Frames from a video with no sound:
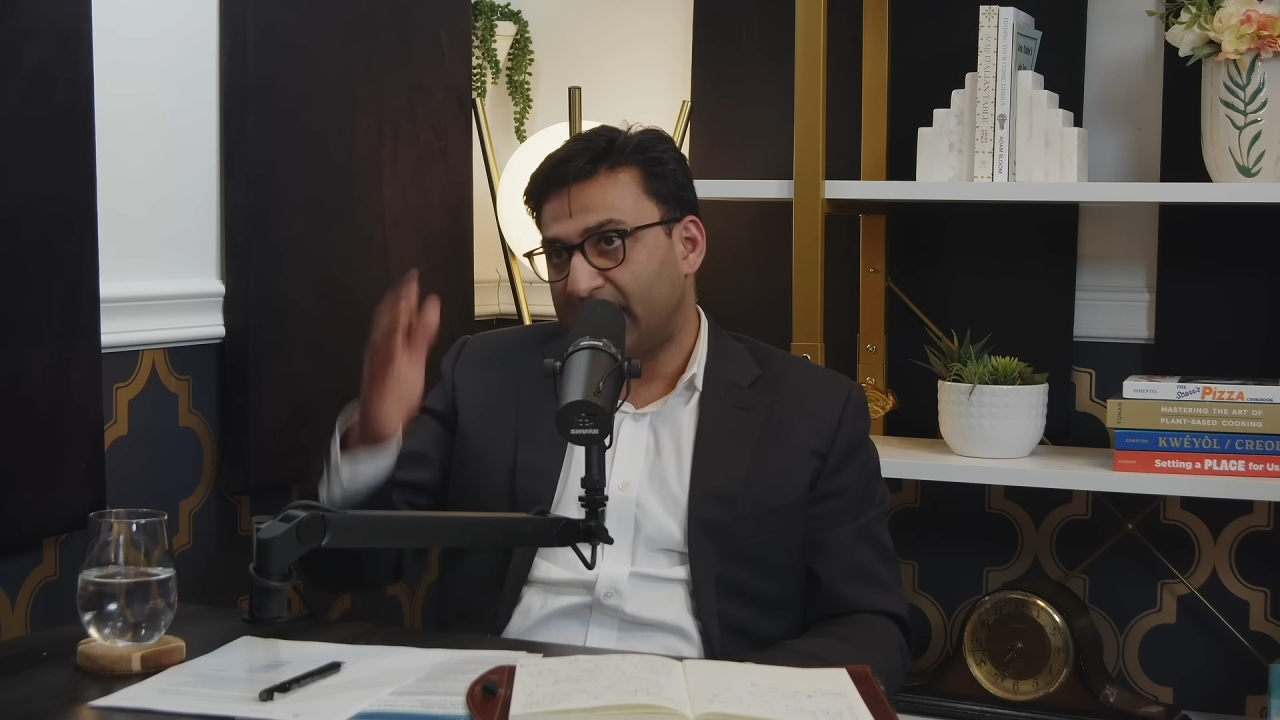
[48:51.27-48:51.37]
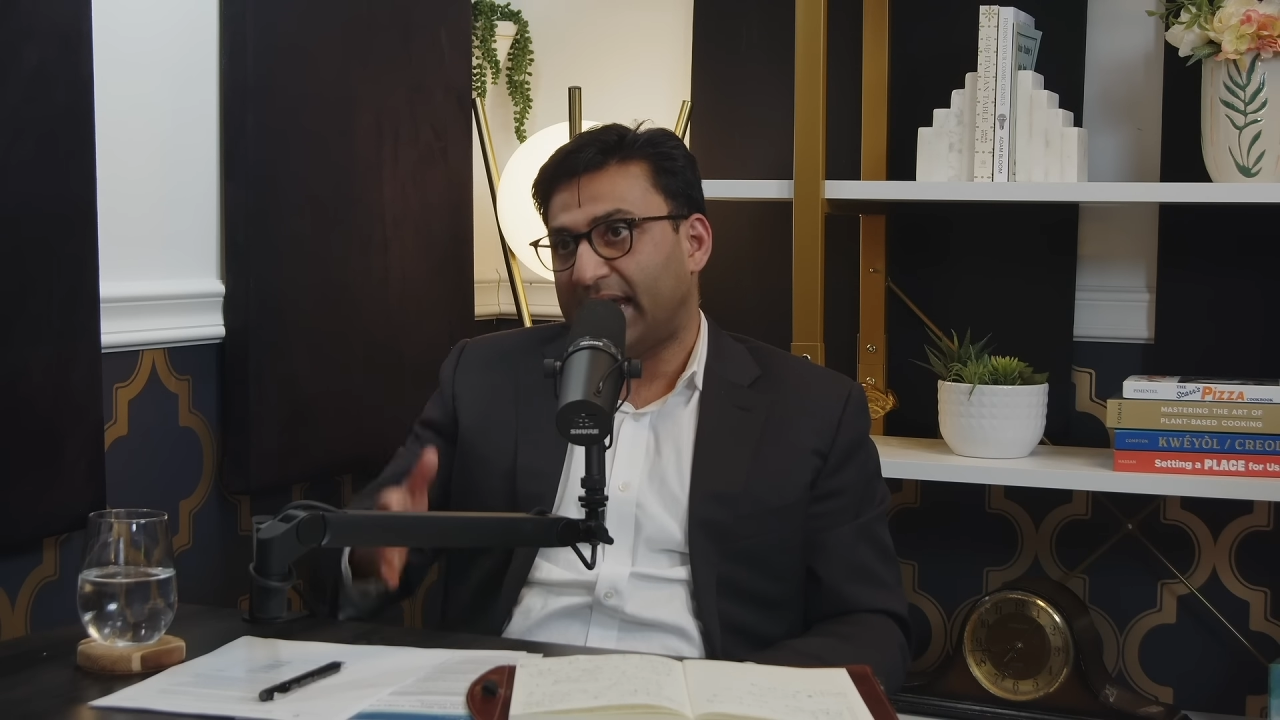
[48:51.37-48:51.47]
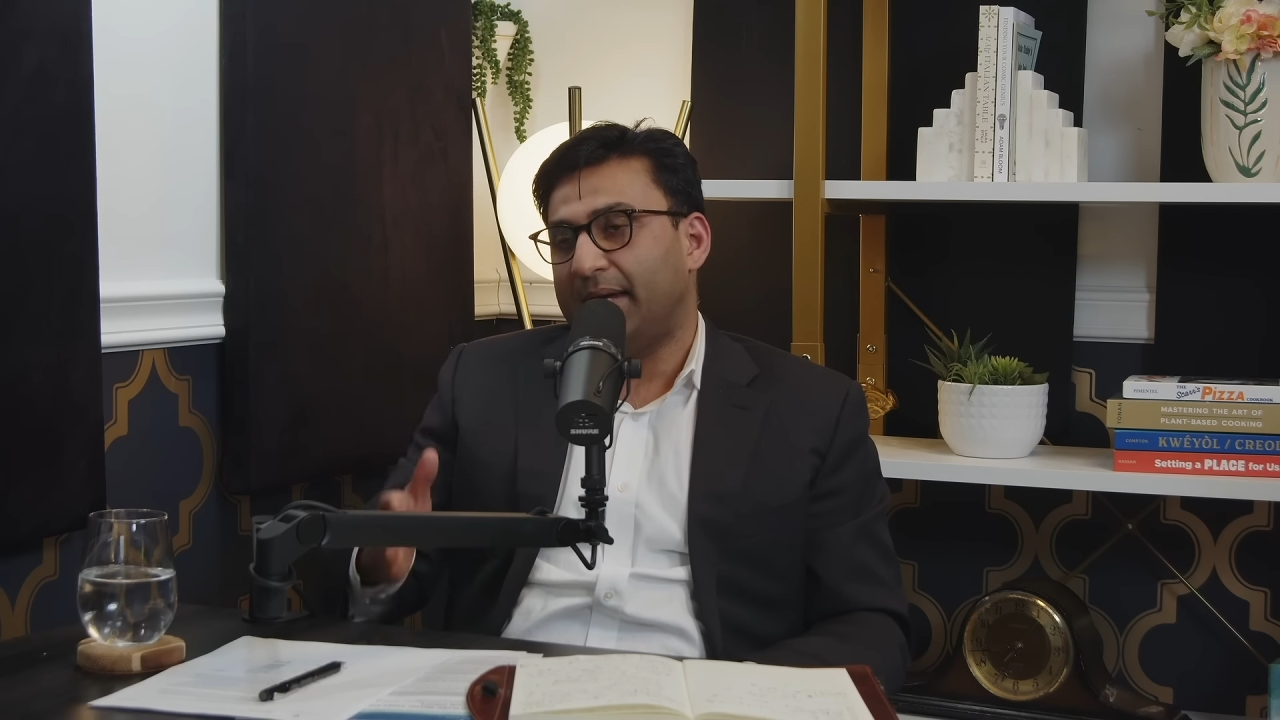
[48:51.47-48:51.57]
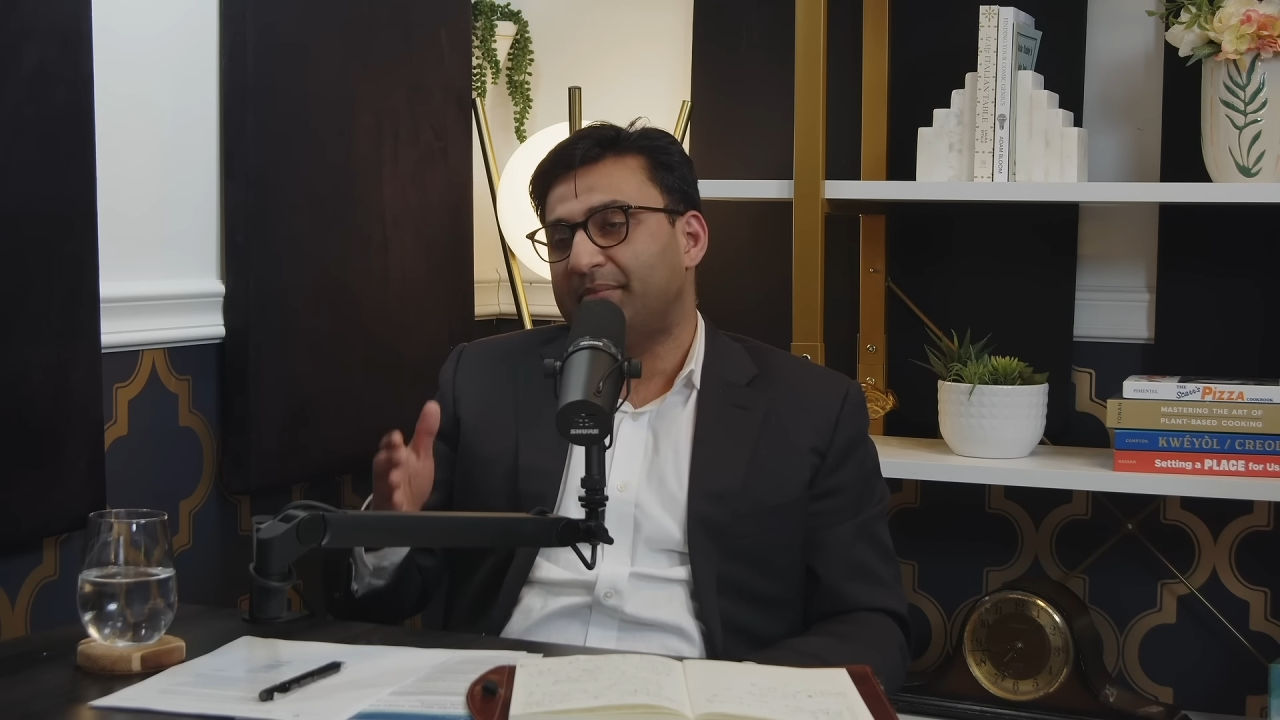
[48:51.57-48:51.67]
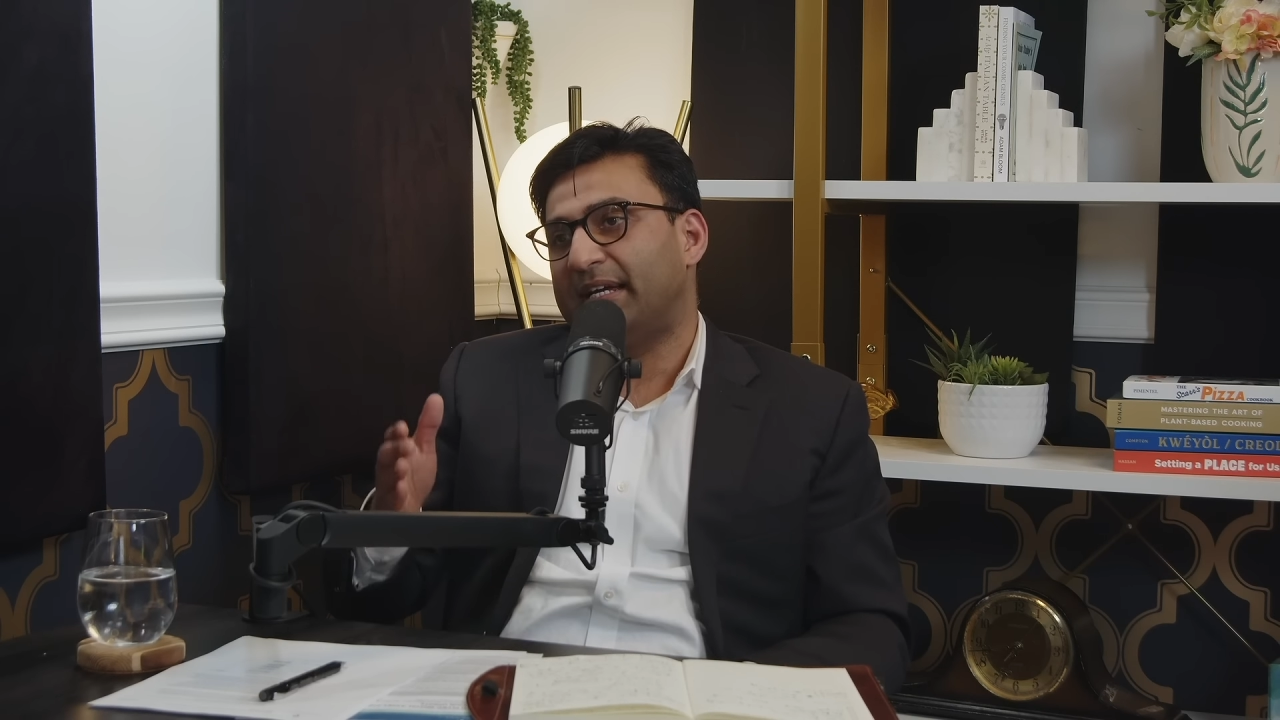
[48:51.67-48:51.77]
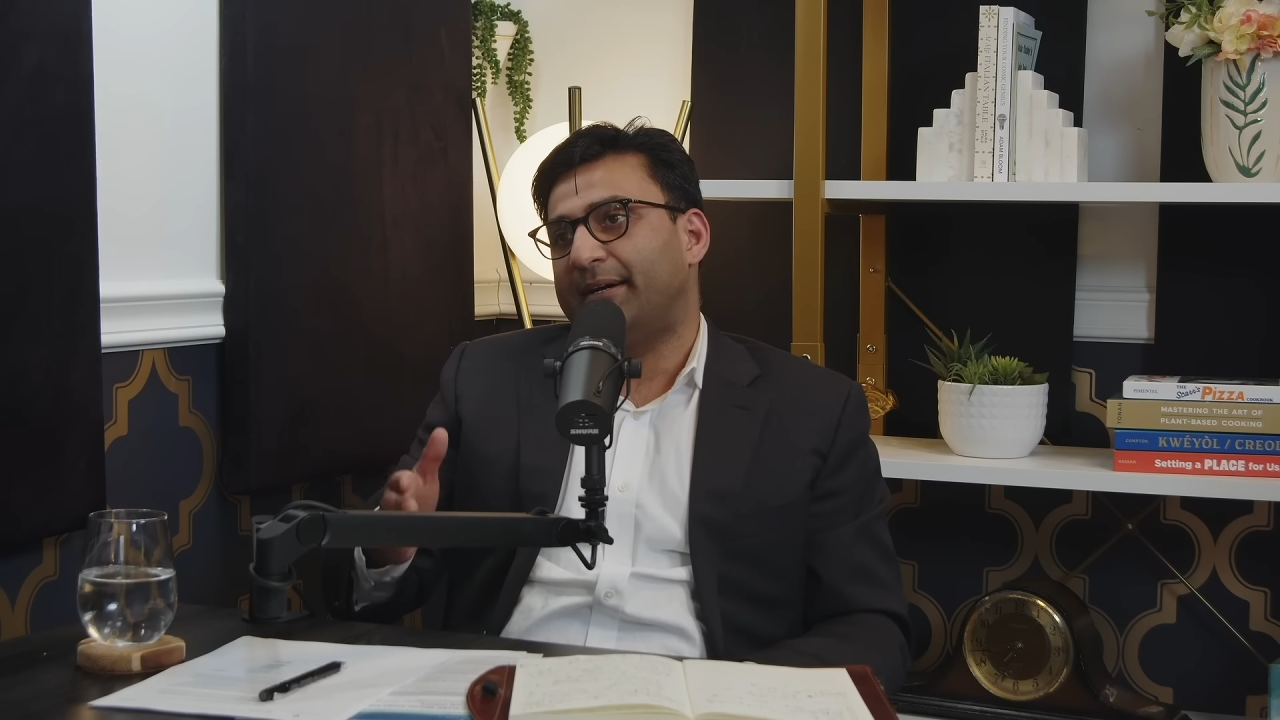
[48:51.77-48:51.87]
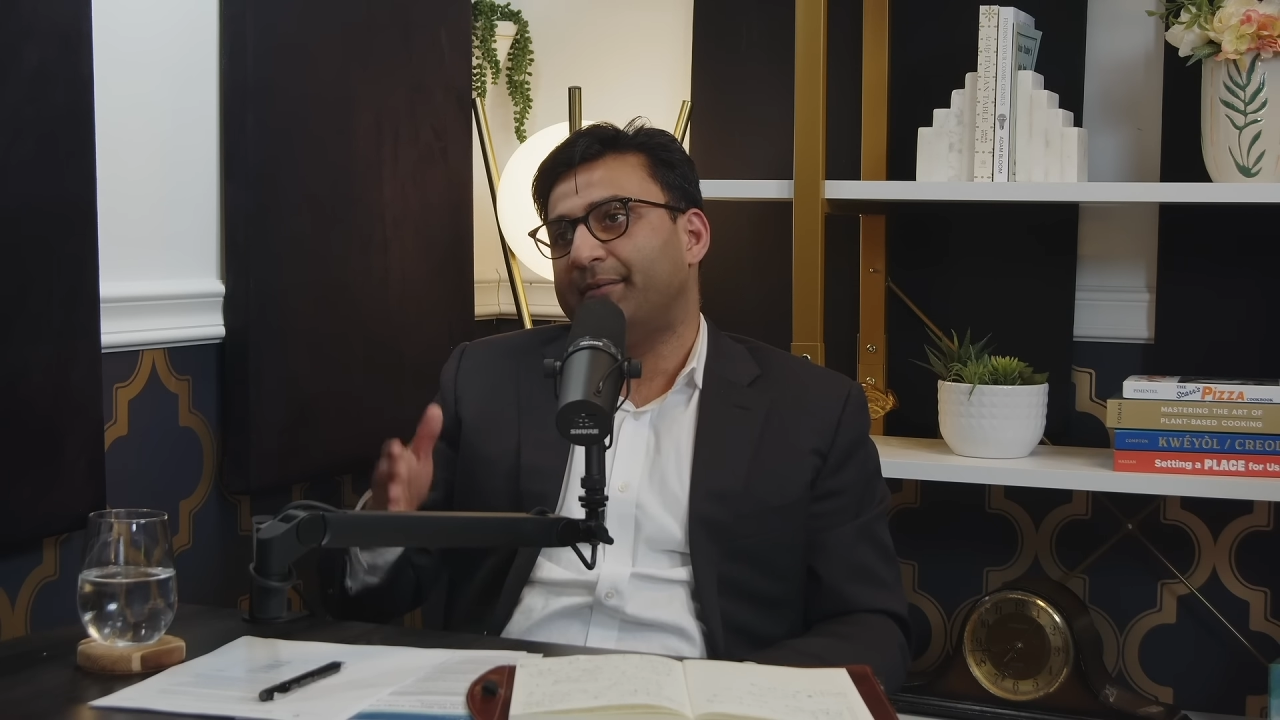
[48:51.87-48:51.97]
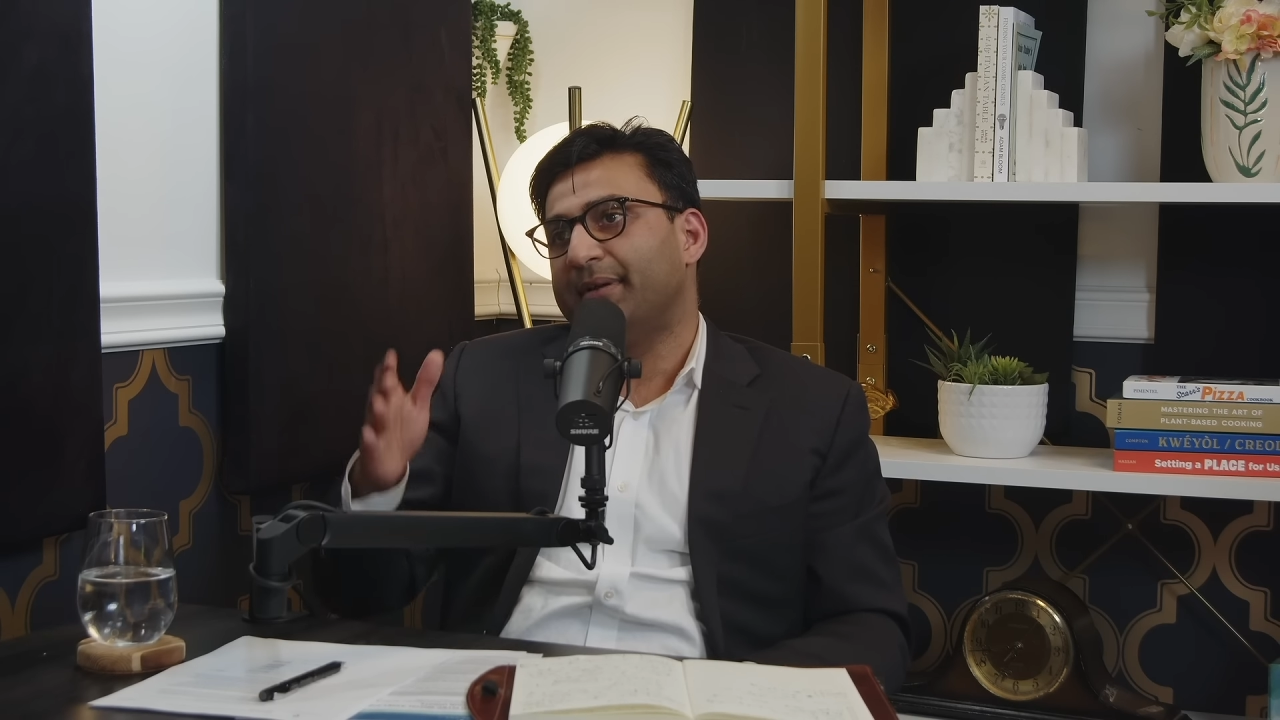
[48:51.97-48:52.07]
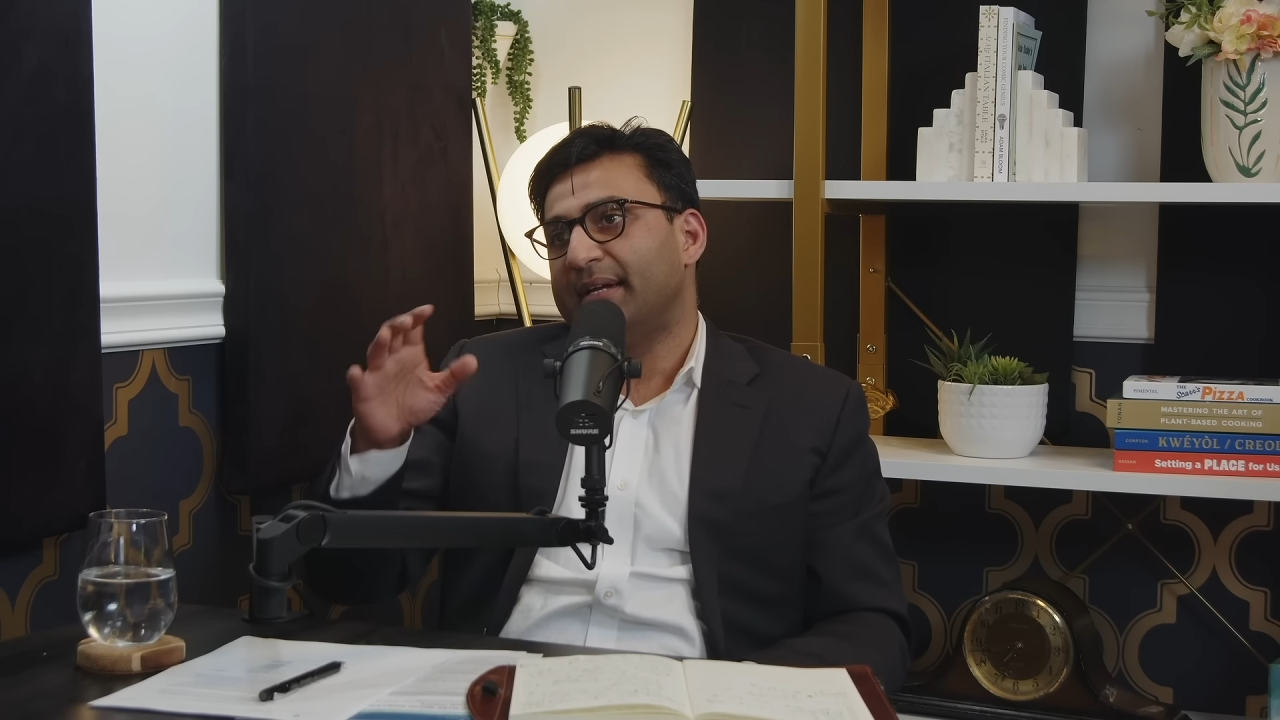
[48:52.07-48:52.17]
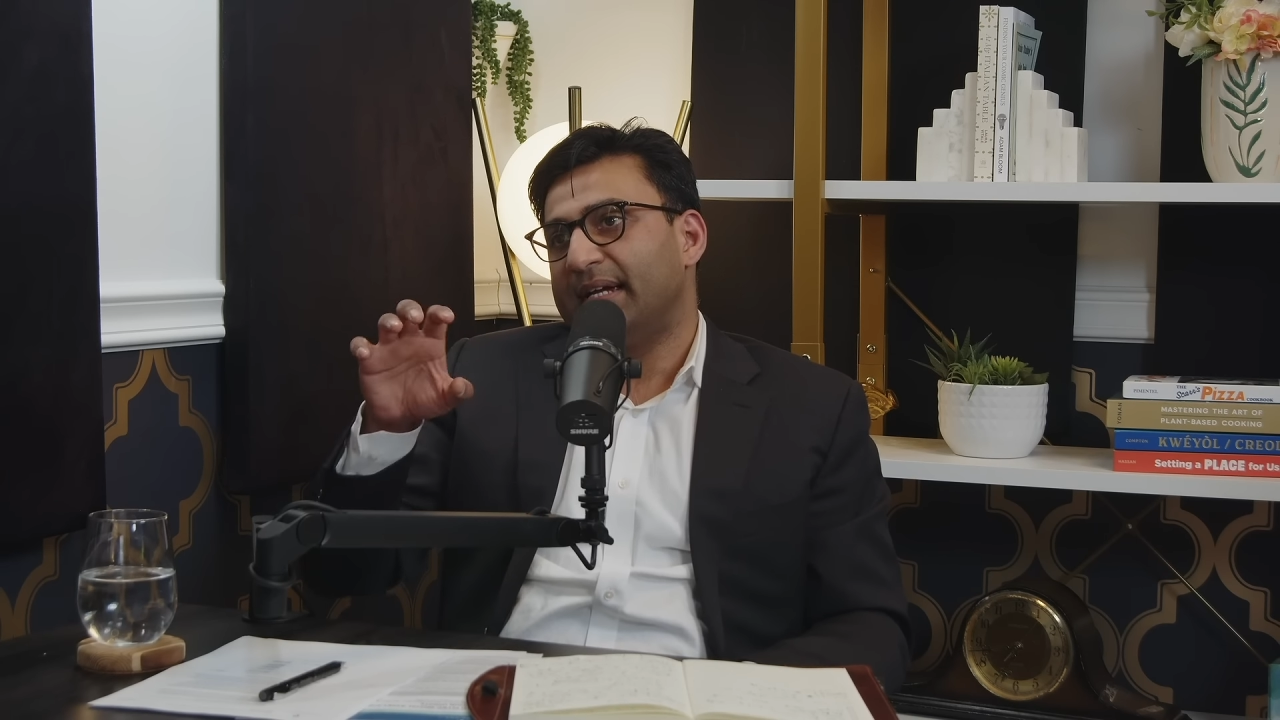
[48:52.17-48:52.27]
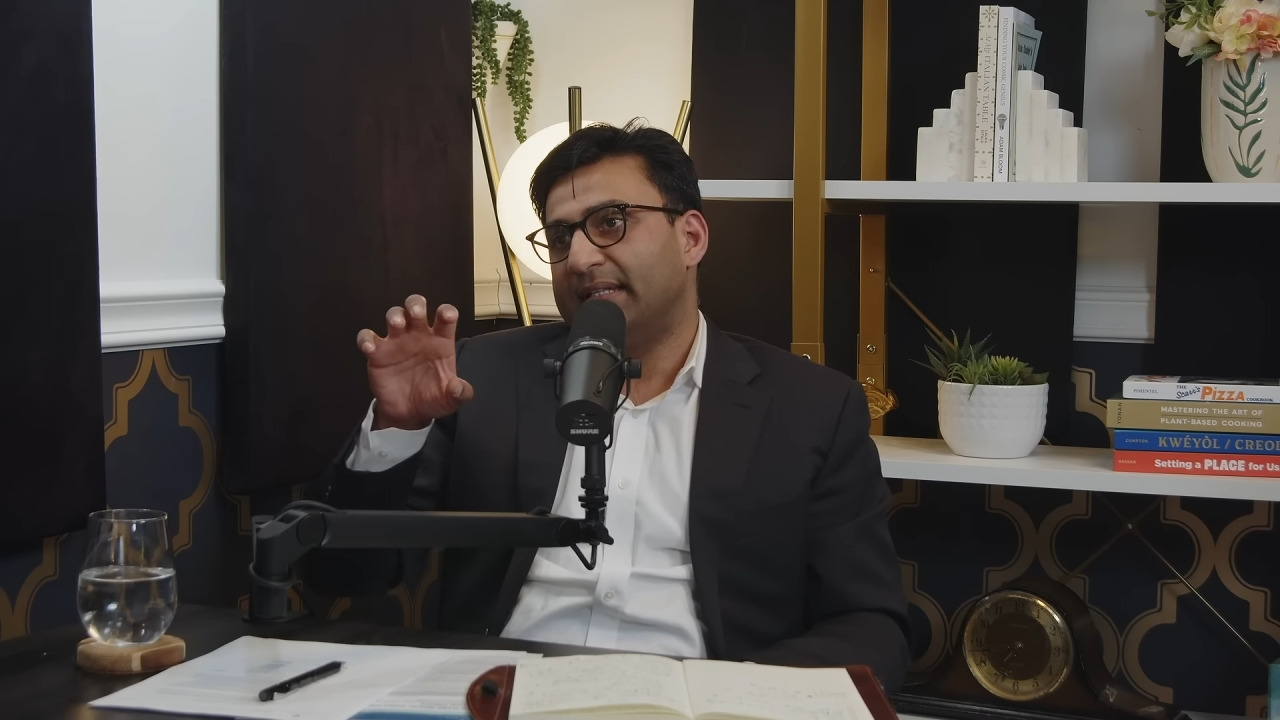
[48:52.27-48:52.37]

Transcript: came down